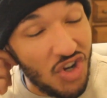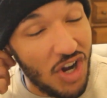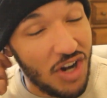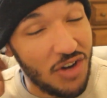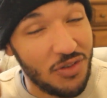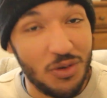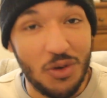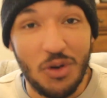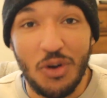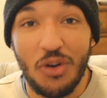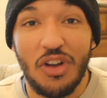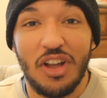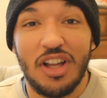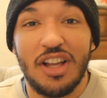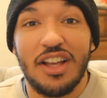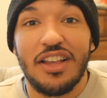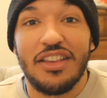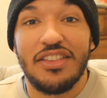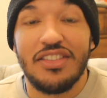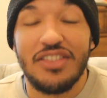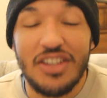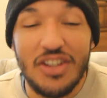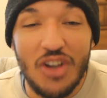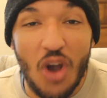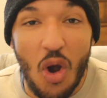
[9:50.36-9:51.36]
general,
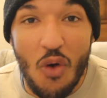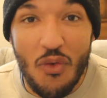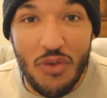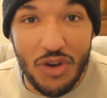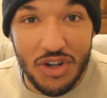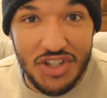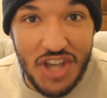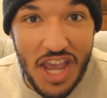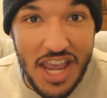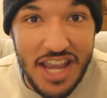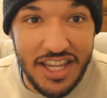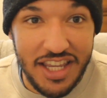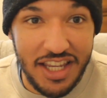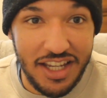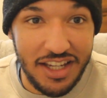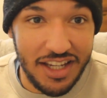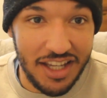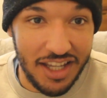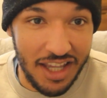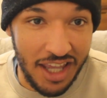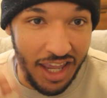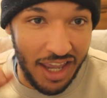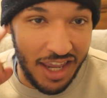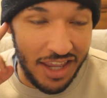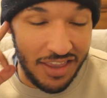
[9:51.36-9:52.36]
the
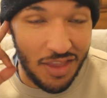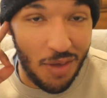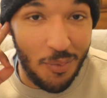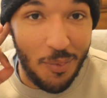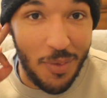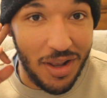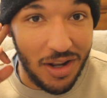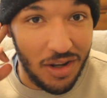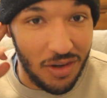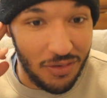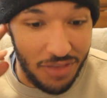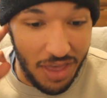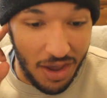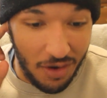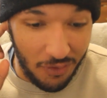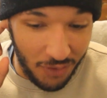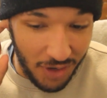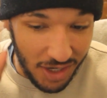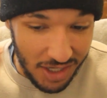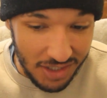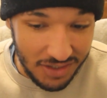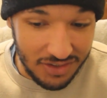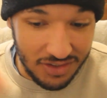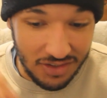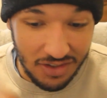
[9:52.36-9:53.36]
overtaking in the middle of that
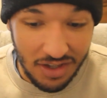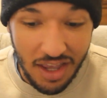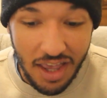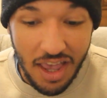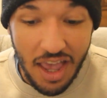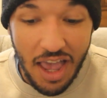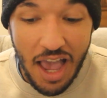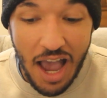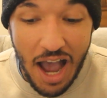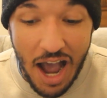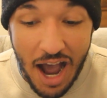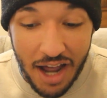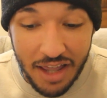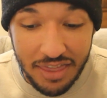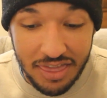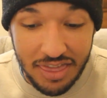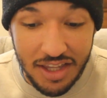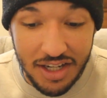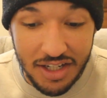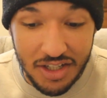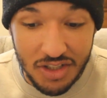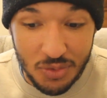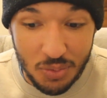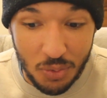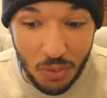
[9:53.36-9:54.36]
race, I
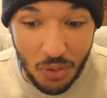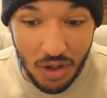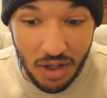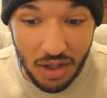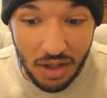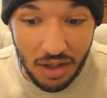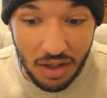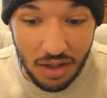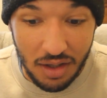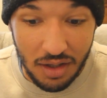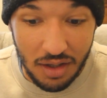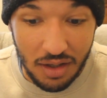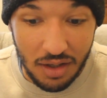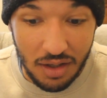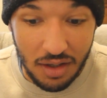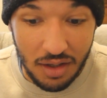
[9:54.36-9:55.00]
think is what